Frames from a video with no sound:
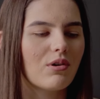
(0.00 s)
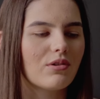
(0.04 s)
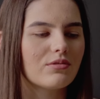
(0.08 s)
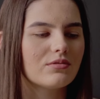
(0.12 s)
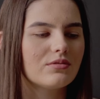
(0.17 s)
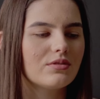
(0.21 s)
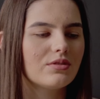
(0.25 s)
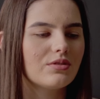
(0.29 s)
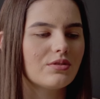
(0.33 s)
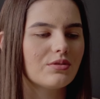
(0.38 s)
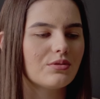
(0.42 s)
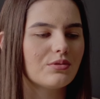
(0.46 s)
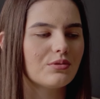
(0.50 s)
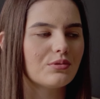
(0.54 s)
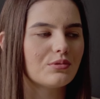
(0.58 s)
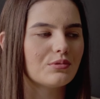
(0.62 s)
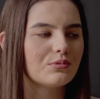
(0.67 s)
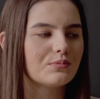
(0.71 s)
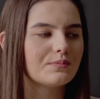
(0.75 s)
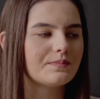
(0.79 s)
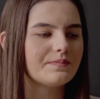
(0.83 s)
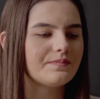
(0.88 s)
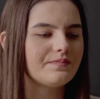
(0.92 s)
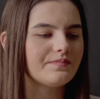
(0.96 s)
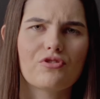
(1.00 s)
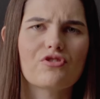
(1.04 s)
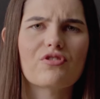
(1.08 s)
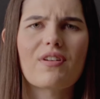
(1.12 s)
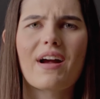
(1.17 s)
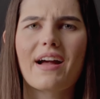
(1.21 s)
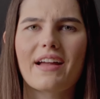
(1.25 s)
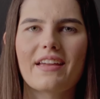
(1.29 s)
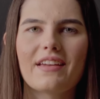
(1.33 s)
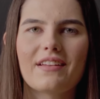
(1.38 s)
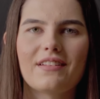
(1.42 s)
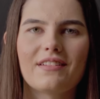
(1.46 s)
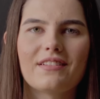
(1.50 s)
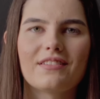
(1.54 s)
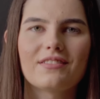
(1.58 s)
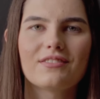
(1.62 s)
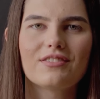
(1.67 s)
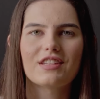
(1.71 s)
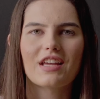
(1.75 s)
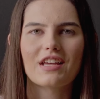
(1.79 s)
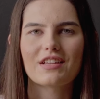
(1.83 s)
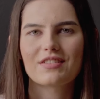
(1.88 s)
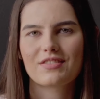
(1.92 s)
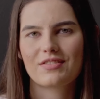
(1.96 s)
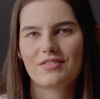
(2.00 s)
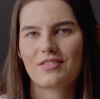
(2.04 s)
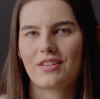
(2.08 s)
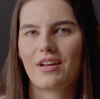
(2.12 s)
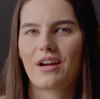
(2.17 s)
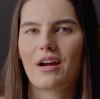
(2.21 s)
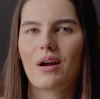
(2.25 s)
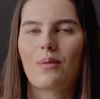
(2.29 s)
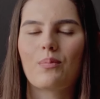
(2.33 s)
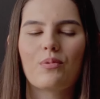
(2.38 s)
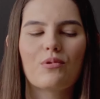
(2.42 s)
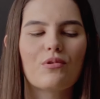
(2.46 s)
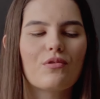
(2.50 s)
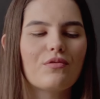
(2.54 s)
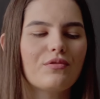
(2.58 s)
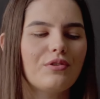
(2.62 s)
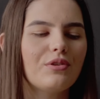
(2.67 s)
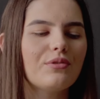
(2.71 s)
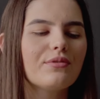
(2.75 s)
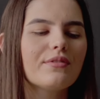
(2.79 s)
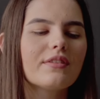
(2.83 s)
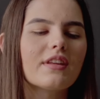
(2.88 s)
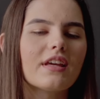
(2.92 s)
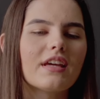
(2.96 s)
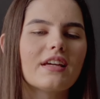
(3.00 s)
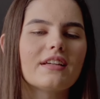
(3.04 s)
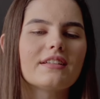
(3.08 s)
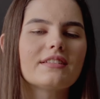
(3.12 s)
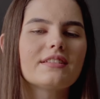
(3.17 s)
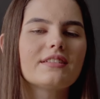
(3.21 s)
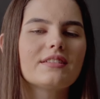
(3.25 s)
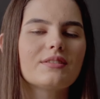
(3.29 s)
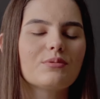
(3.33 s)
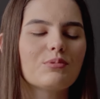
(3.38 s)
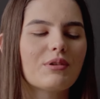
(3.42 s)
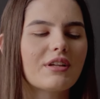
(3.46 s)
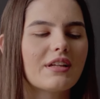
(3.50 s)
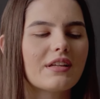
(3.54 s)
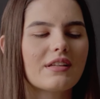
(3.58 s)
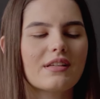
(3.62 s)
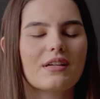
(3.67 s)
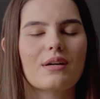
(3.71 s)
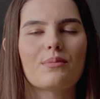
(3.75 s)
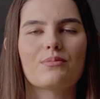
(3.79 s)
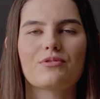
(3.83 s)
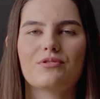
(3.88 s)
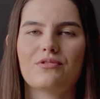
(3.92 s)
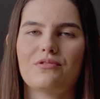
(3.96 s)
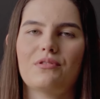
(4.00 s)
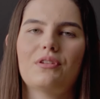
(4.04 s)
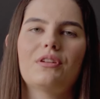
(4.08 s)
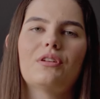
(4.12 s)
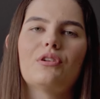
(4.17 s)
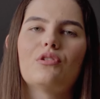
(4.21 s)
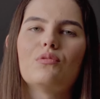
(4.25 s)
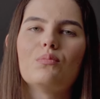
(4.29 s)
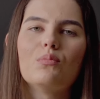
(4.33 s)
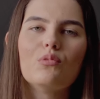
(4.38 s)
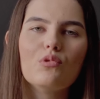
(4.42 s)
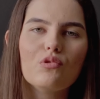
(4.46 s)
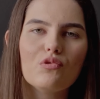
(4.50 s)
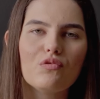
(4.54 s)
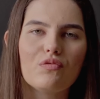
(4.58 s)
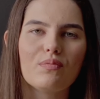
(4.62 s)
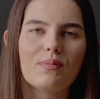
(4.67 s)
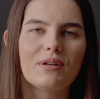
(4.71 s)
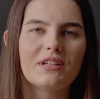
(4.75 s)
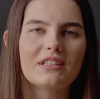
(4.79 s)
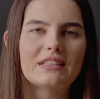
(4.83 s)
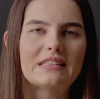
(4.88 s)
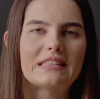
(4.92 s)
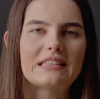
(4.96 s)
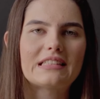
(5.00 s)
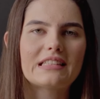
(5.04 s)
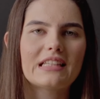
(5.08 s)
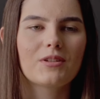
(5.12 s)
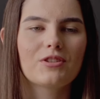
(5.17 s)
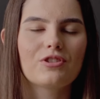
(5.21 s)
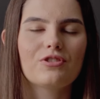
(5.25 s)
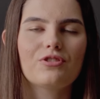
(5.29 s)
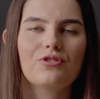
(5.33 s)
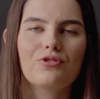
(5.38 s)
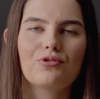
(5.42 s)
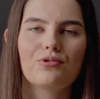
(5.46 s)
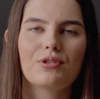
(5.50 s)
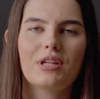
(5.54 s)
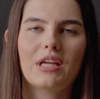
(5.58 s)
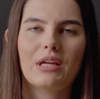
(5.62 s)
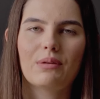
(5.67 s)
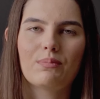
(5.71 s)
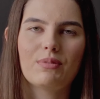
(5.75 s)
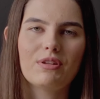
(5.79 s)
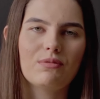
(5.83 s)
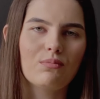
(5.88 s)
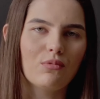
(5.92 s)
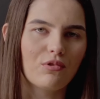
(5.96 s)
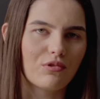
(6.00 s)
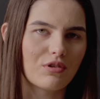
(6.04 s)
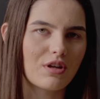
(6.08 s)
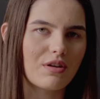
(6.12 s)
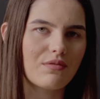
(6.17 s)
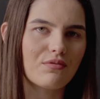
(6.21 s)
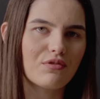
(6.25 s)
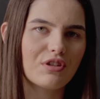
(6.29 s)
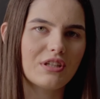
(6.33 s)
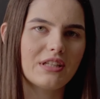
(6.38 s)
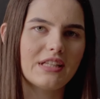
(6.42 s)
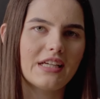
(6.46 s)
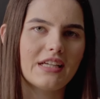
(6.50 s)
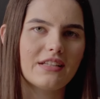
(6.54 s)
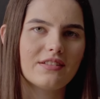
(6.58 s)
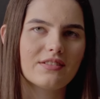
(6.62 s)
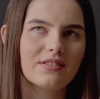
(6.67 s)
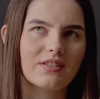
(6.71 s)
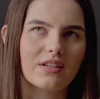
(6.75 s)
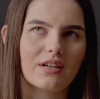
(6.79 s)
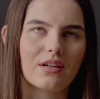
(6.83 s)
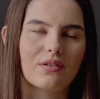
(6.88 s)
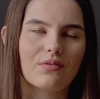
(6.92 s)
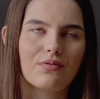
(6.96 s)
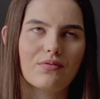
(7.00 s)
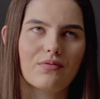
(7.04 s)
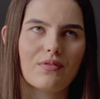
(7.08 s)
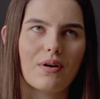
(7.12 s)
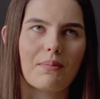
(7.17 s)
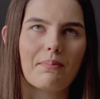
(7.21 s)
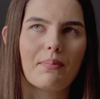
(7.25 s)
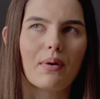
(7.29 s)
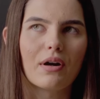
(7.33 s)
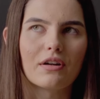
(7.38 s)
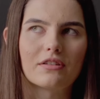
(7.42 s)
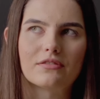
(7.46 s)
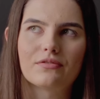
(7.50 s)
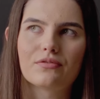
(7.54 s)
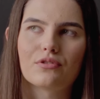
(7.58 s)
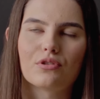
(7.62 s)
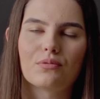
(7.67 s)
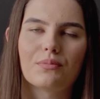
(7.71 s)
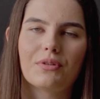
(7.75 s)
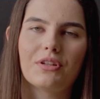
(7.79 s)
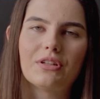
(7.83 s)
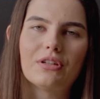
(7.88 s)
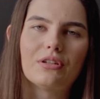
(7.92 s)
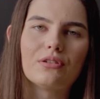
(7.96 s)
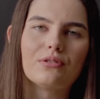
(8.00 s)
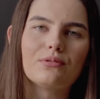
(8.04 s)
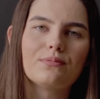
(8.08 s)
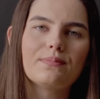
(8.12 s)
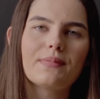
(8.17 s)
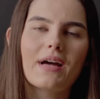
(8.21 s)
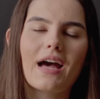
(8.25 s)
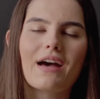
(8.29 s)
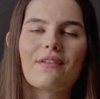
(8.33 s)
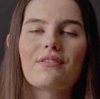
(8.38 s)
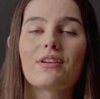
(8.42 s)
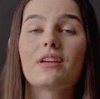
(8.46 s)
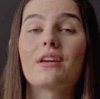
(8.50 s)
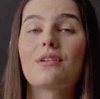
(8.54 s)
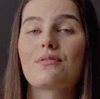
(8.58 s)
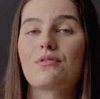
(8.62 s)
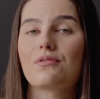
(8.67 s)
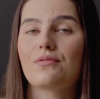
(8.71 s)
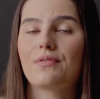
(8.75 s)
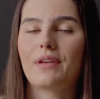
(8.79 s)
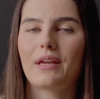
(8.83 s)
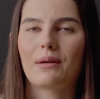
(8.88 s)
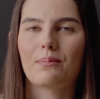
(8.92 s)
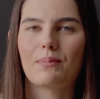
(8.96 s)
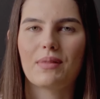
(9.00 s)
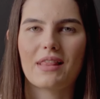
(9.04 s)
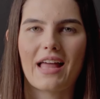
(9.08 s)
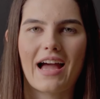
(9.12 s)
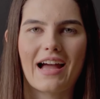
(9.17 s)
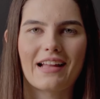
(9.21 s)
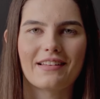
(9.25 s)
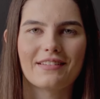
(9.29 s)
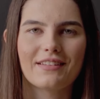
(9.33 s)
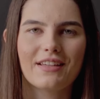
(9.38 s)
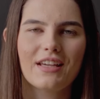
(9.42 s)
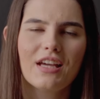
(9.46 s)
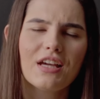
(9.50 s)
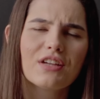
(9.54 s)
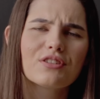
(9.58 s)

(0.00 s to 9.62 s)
want to try and test a couple of new things when it comes to, movement, just shooting a bit more everyday stuff apart from, having everything planned.